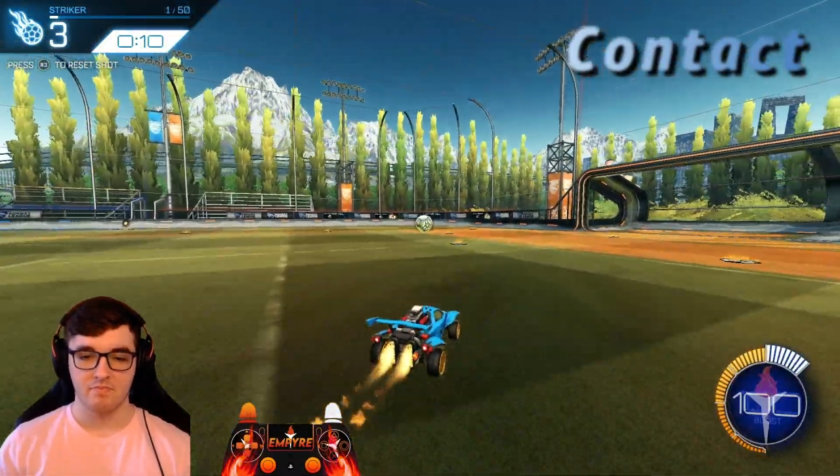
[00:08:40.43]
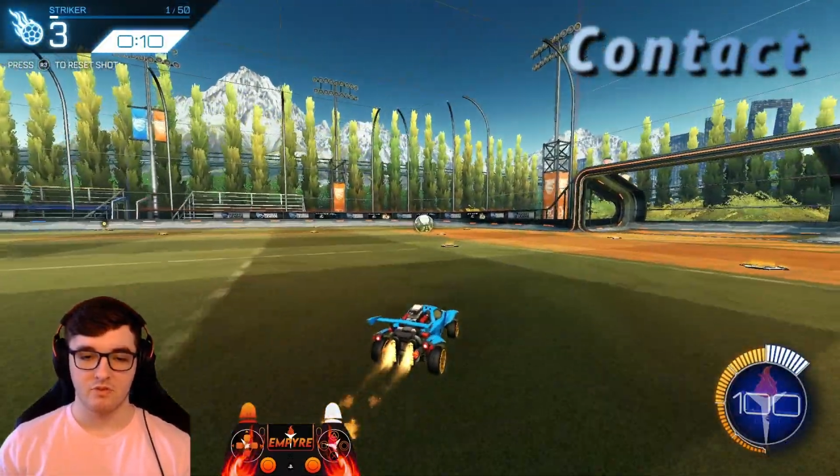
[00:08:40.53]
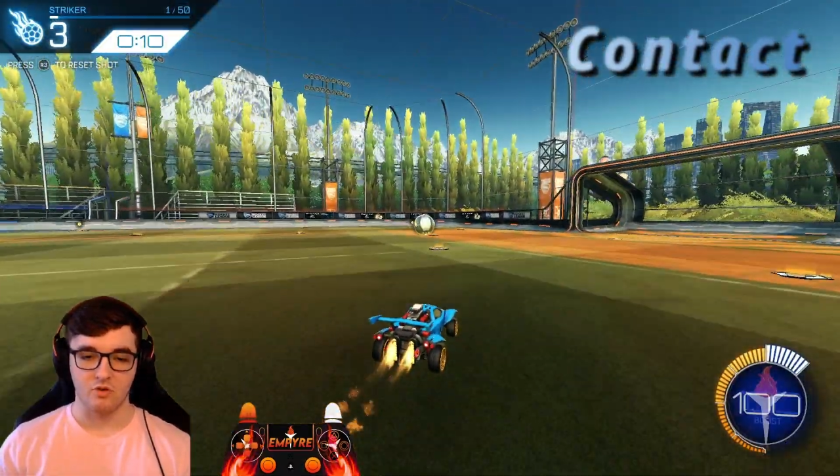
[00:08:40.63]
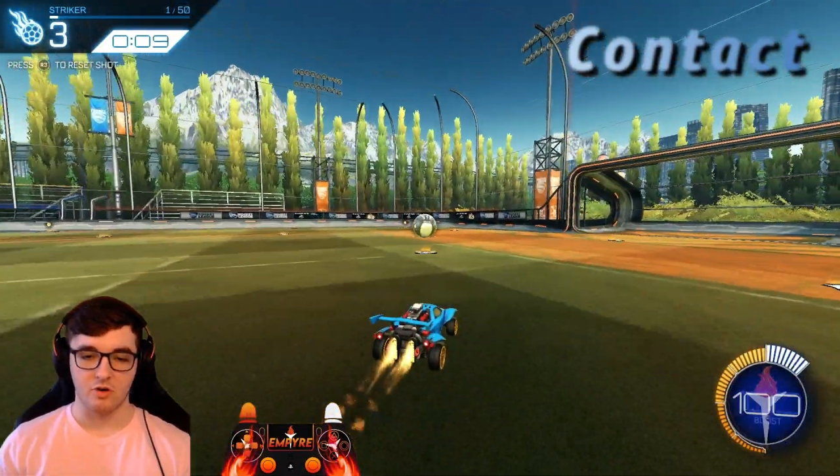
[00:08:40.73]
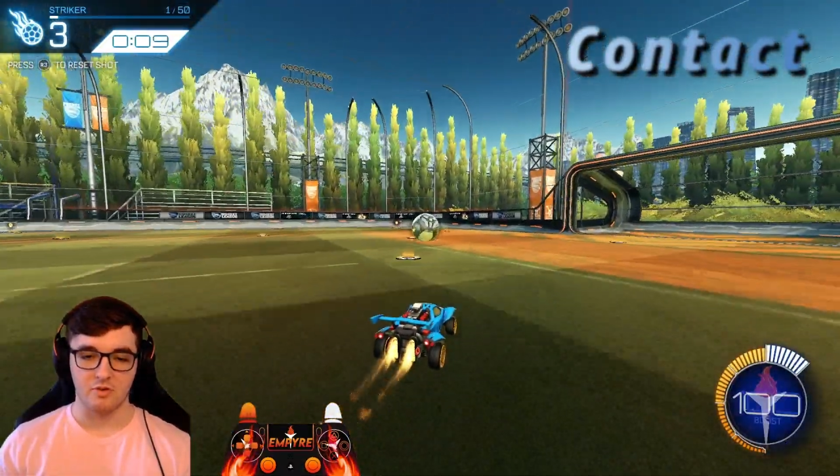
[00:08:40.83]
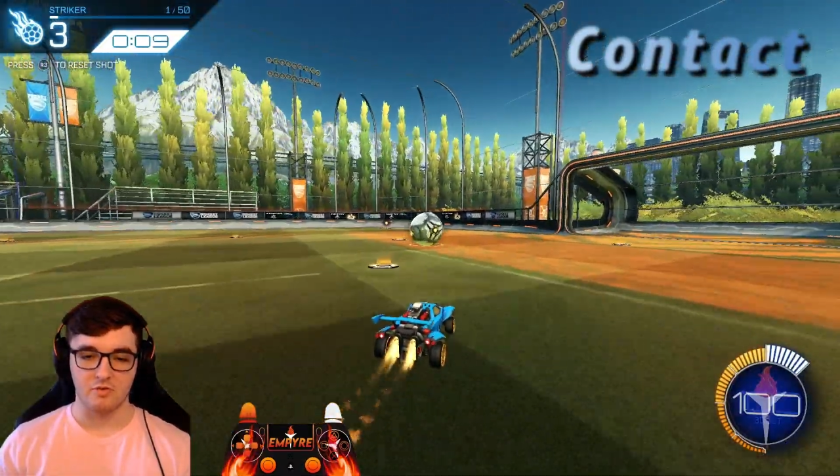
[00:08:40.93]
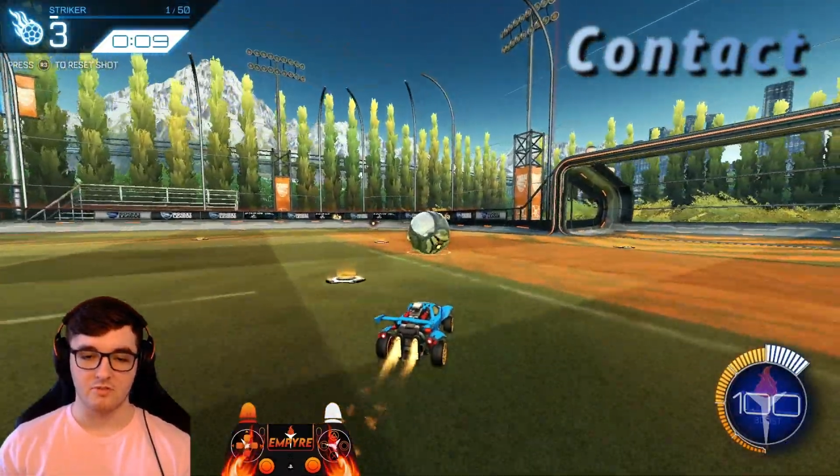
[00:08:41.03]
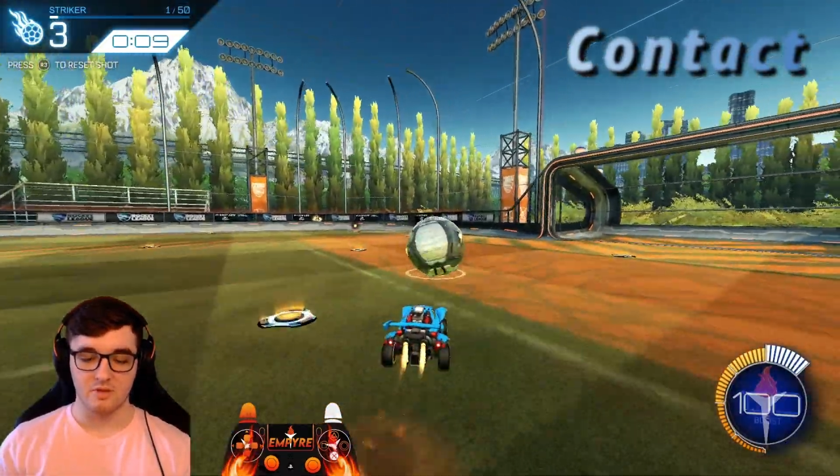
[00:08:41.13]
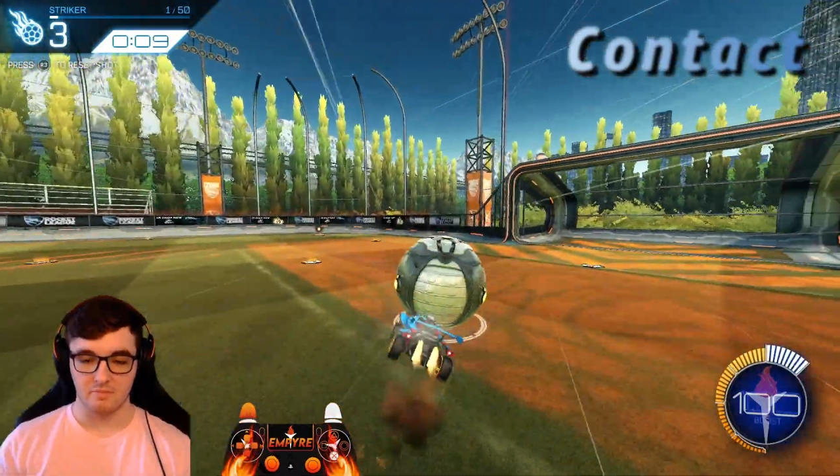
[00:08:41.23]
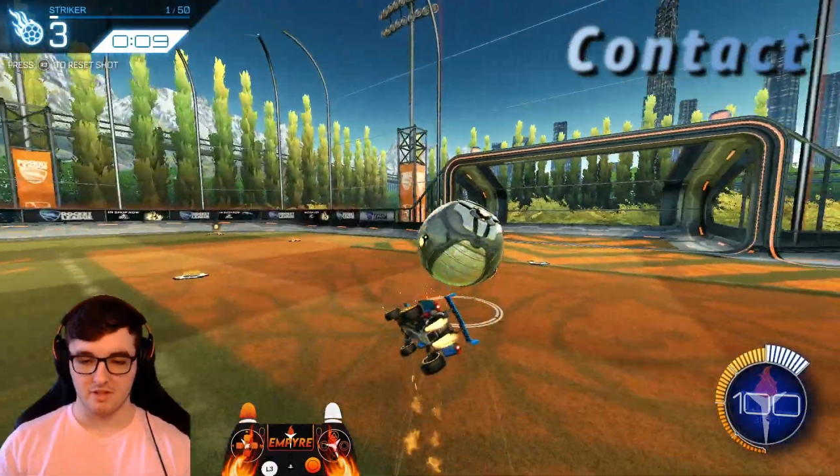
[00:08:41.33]
You want to be doing
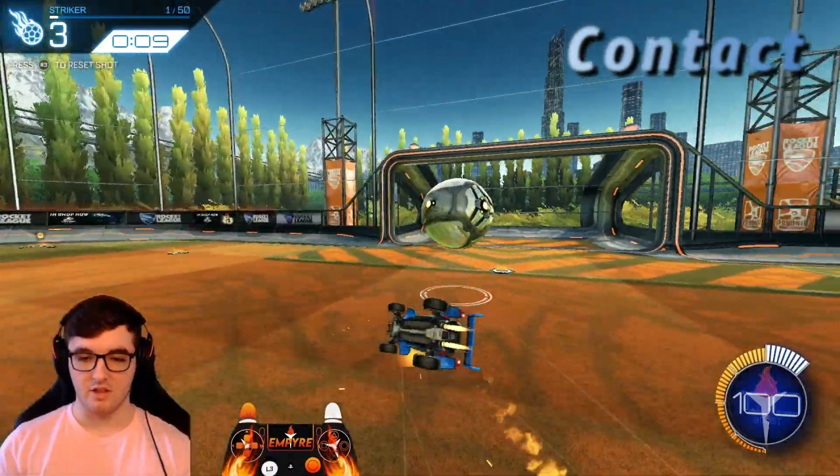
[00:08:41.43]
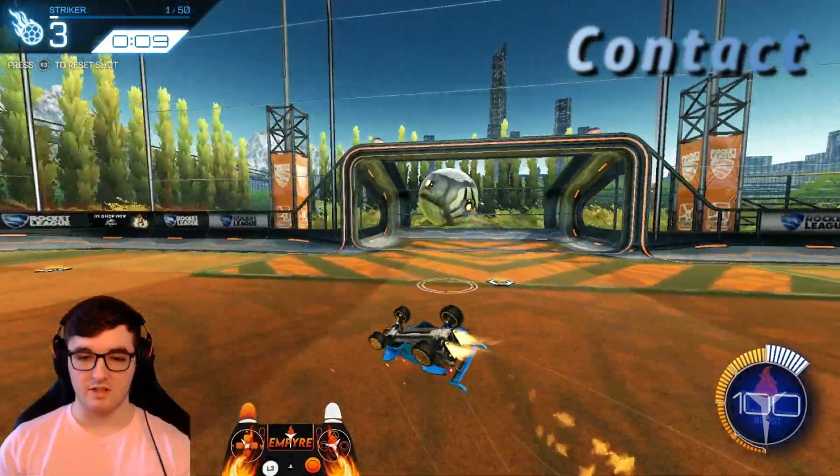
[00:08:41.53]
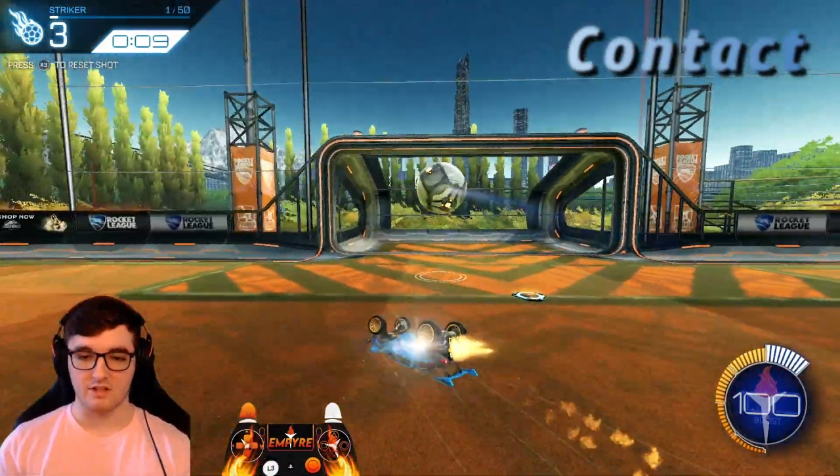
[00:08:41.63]
something along the